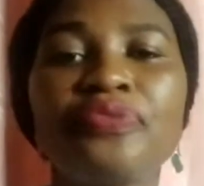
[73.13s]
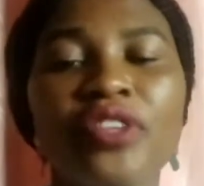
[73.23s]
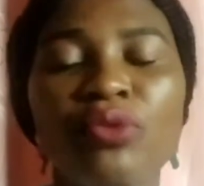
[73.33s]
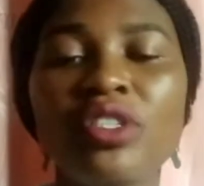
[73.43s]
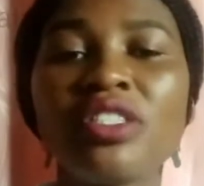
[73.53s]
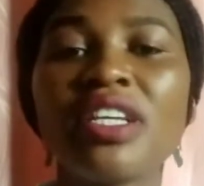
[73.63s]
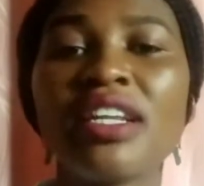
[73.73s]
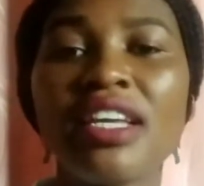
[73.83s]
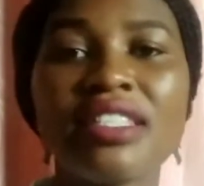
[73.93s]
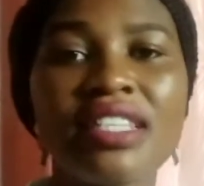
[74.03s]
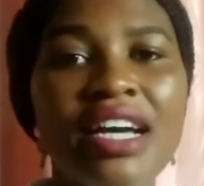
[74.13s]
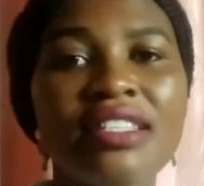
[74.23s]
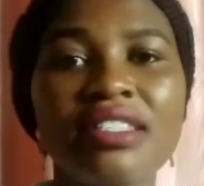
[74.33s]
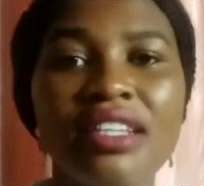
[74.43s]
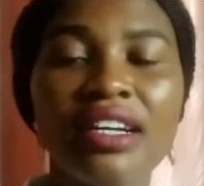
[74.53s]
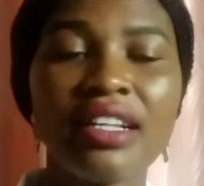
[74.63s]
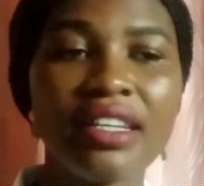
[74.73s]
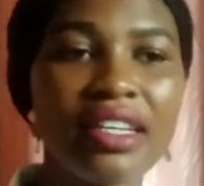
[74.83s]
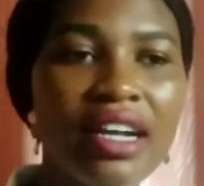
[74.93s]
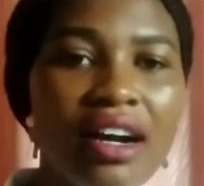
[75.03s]
which is a nurse assistant
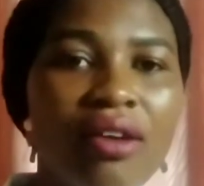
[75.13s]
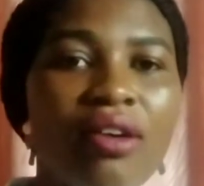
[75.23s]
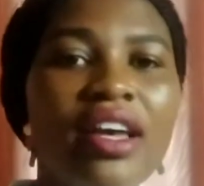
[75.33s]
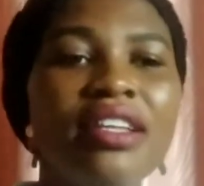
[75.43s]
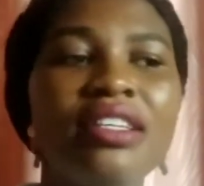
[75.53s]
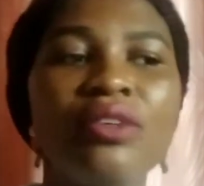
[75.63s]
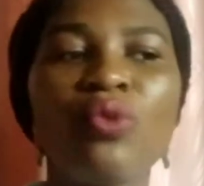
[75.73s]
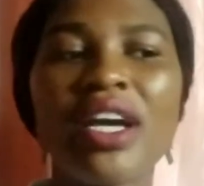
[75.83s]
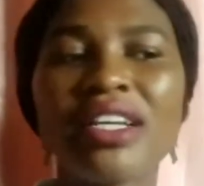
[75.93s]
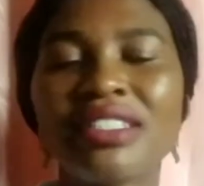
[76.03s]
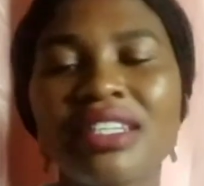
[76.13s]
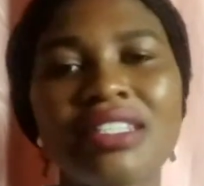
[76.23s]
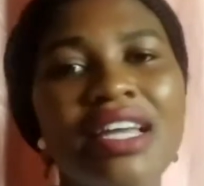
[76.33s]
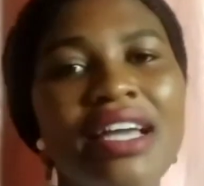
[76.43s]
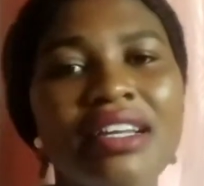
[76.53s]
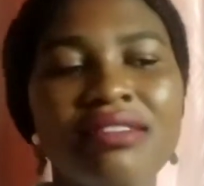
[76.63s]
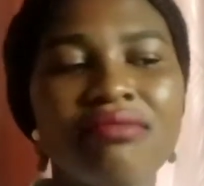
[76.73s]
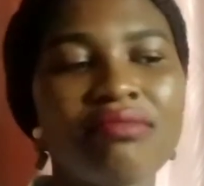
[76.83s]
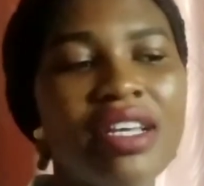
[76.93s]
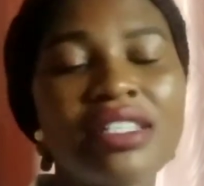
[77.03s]
clinical, and they work just like
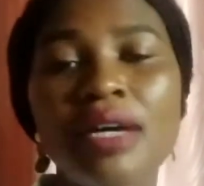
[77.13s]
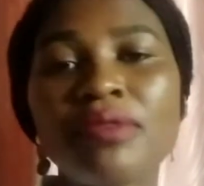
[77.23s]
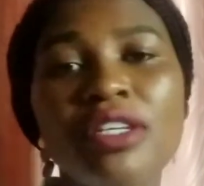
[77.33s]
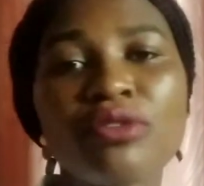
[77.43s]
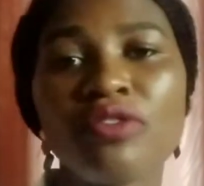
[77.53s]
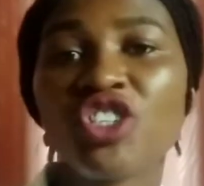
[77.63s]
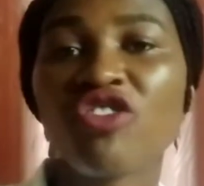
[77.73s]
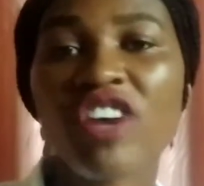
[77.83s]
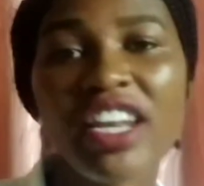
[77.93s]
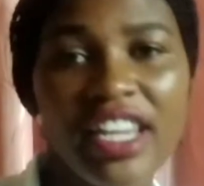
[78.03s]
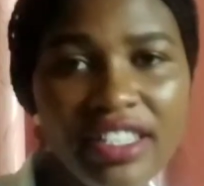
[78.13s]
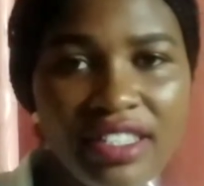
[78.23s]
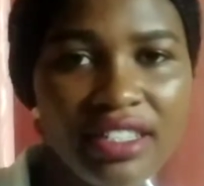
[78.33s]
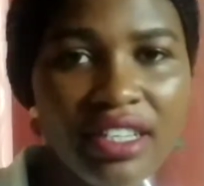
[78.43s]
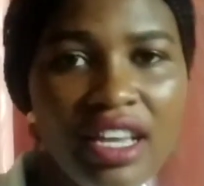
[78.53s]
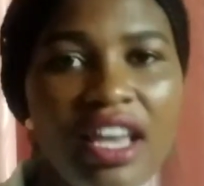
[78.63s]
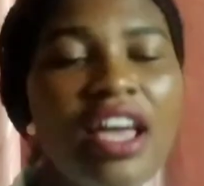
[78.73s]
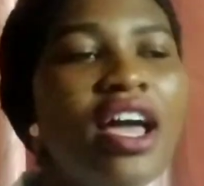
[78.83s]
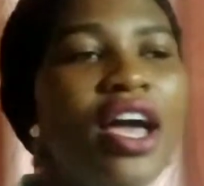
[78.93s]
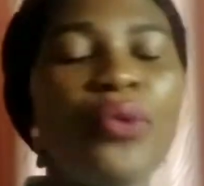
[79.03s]
a subset of general nursing.
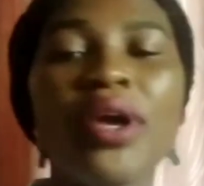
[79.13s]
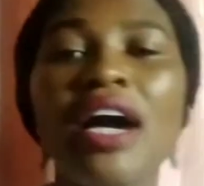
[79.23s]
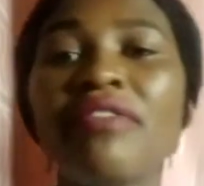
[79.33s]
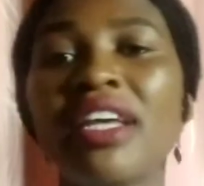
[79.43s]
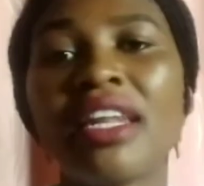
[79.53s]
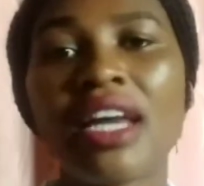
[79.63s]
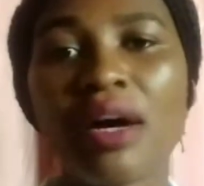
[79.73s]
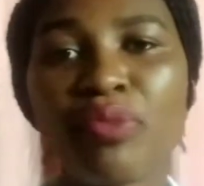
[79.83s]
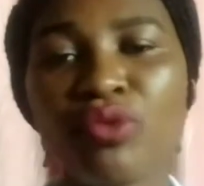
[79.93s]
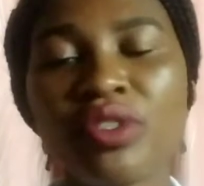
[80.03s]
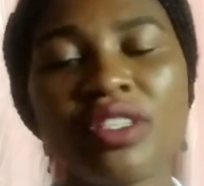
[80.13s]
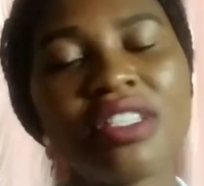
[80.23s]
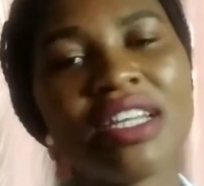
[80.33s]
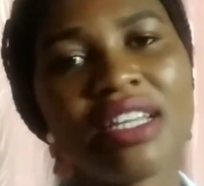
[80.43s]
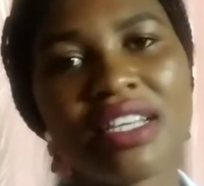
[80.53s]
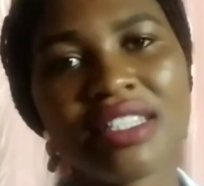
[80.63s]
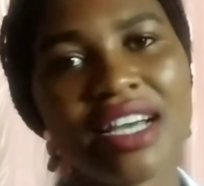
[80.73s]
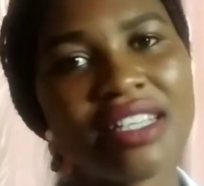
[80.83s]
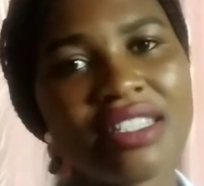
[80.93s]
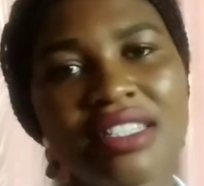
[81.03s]
And we have the NAP, which is the nurse
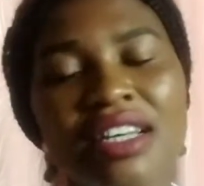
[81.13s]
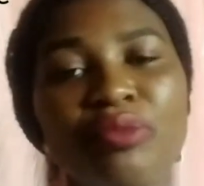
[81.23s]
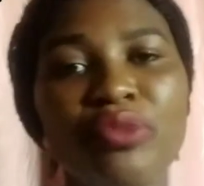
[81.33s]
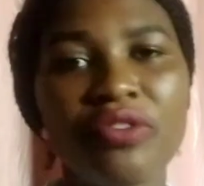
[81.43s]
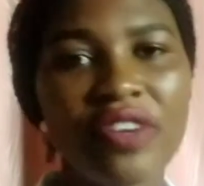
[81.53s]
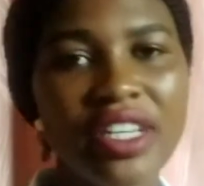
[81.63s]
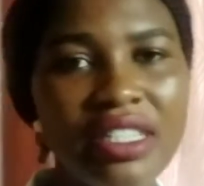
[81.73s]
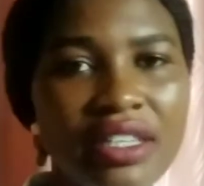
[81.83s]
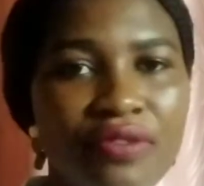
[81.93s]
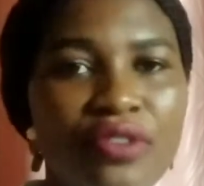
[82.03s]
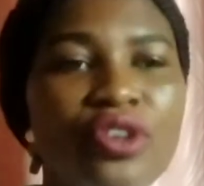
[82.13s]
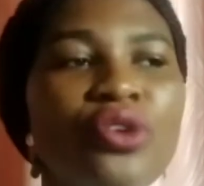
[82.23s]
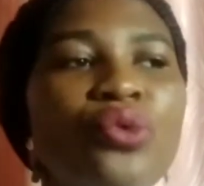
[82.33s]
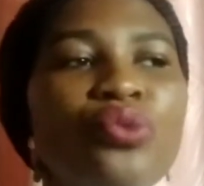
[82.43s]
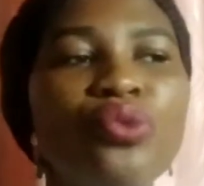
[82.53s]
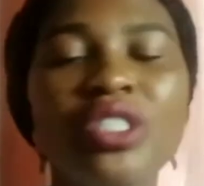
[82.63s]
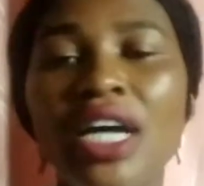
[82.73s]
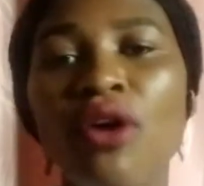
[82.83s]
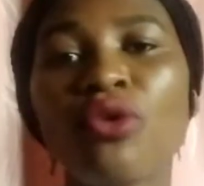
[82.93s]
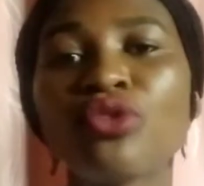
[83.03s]
assistant preventive, which
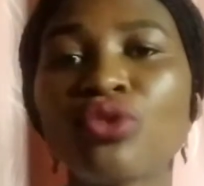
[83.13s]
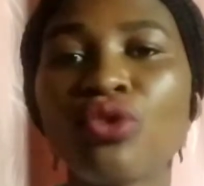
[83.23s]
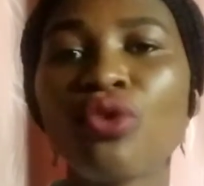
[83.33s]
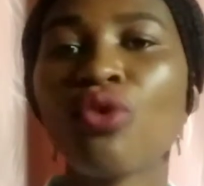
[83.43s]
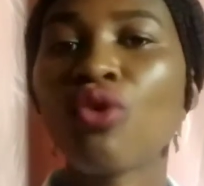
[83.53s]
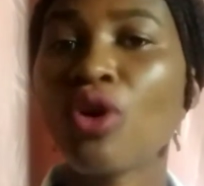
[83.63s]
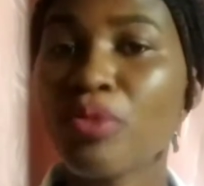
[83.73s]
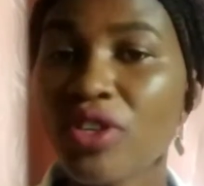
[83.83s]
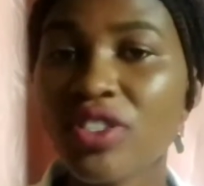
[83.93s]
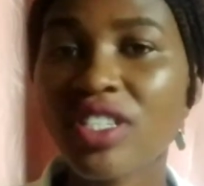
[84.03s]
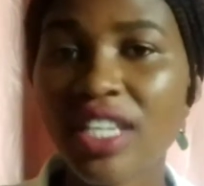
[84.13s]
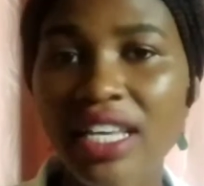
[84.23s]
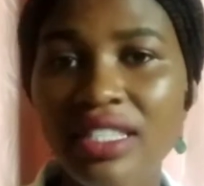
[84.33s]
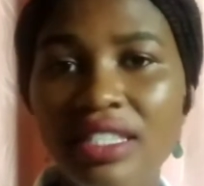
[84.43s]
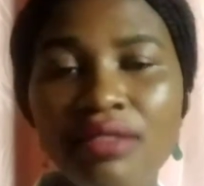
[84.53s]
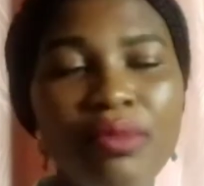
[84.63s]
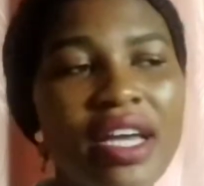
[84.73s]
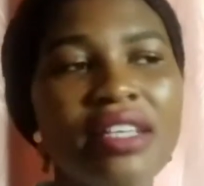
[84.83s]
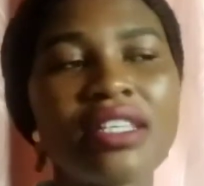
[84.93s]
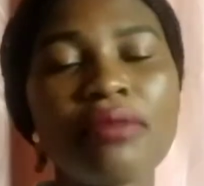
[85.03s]
are also community nurses, by
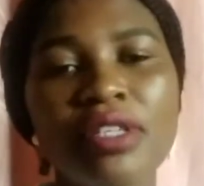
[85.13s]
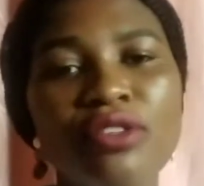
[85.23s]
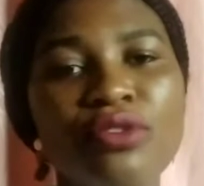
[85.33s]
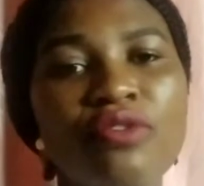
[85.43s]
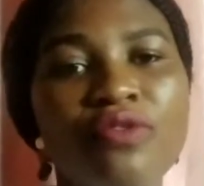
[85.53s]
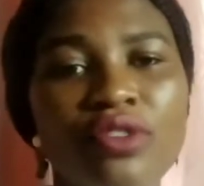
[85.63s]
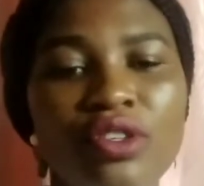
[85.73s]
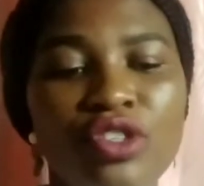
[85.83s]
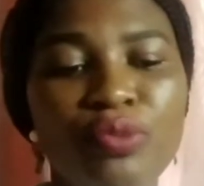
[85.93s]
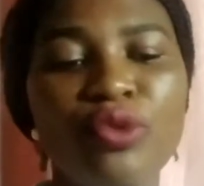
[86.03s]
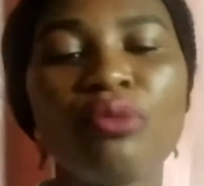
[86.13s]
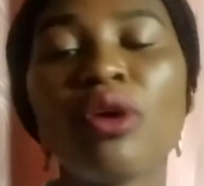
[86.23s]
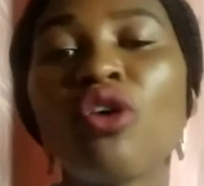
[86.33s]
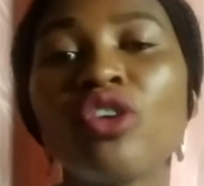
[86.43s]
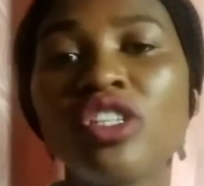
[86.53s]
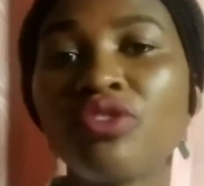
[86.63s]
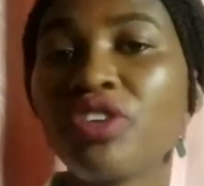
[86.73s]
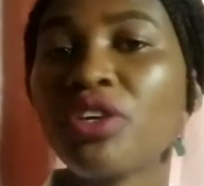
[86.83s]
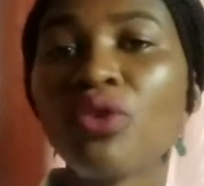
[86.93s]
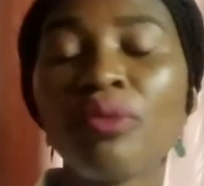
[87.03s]
a subset of diploma or
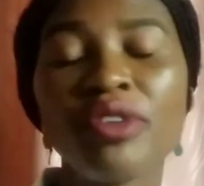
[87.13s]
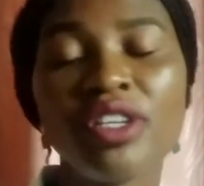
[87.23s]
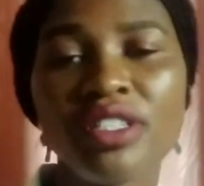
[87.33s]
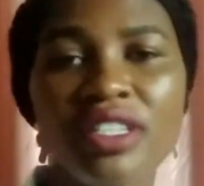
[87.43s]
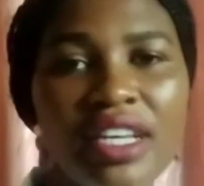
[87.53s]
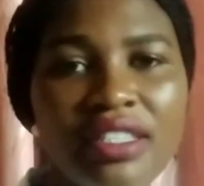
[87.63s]
degree in community